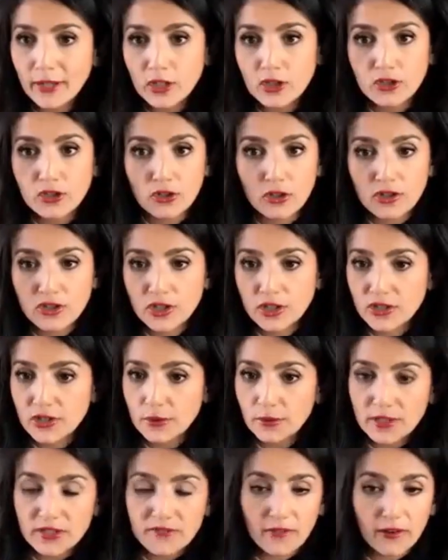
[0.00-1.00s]
made sure
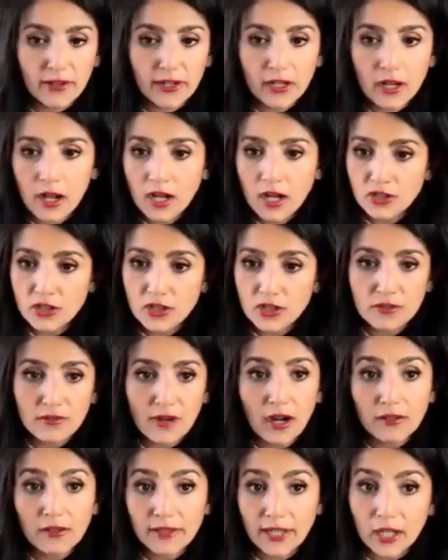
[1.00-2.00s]
she was very conscious
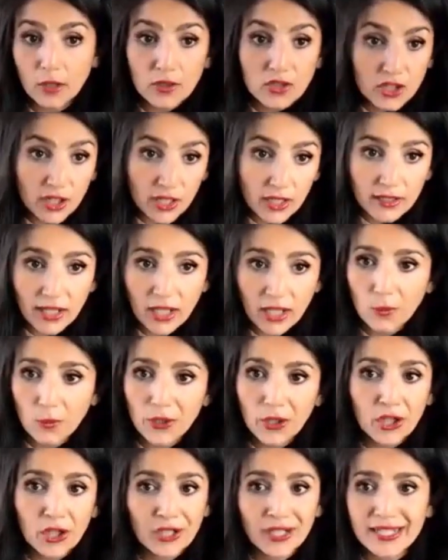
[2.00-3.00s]
around languaging. Like,
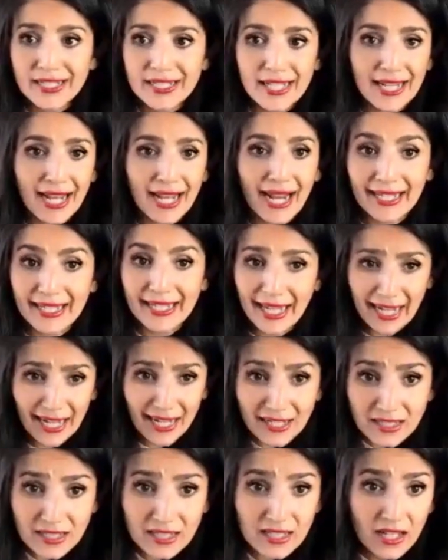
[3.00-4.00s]
we couldn't say, I
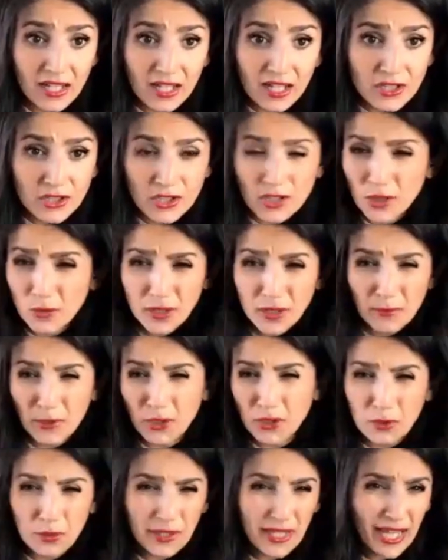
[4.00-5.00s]
can't. She's like, what do you
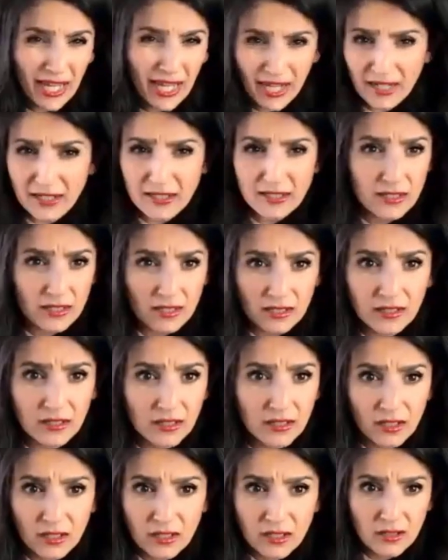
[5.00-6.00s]
mean you can't?
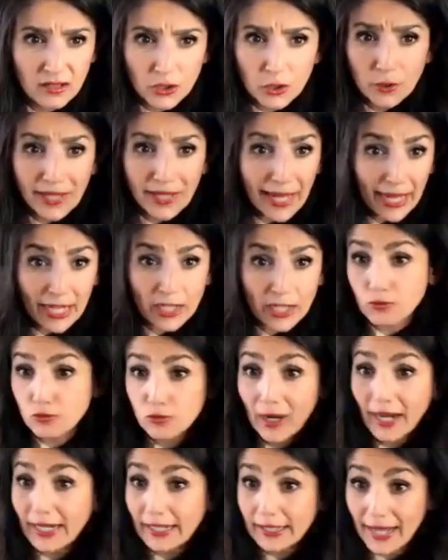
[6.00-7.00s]
You can't
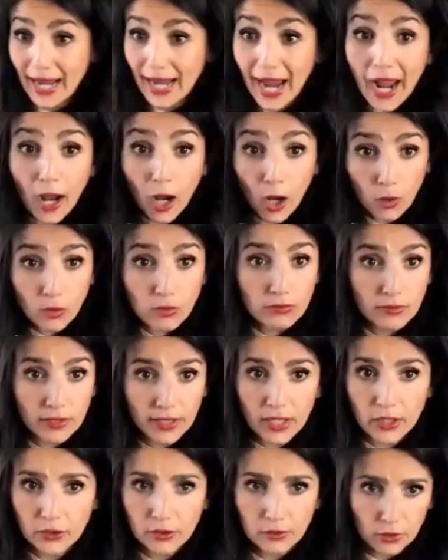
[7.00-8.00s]
right now.
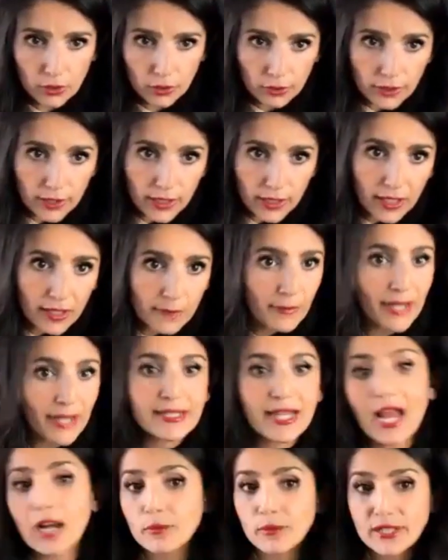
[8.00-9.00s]
Can you learn it? And my
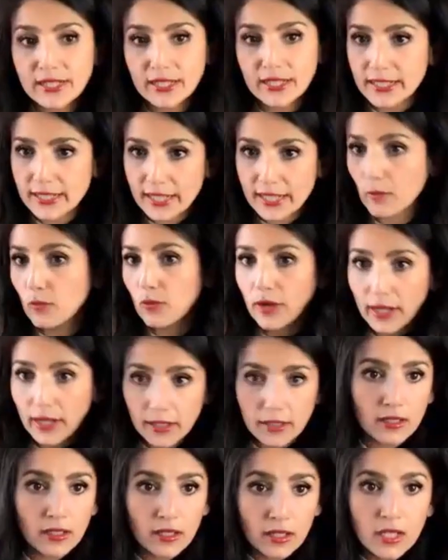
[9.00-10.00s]
dad was the same
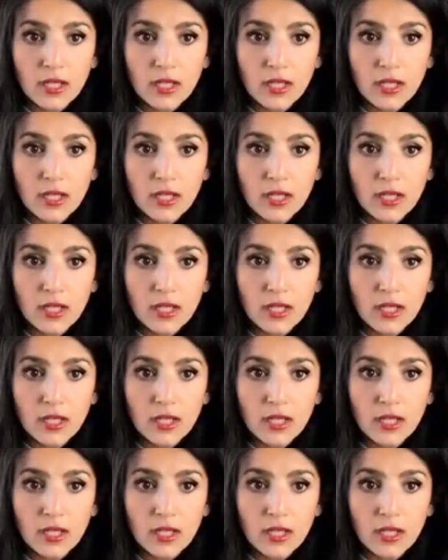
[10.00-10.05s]
way.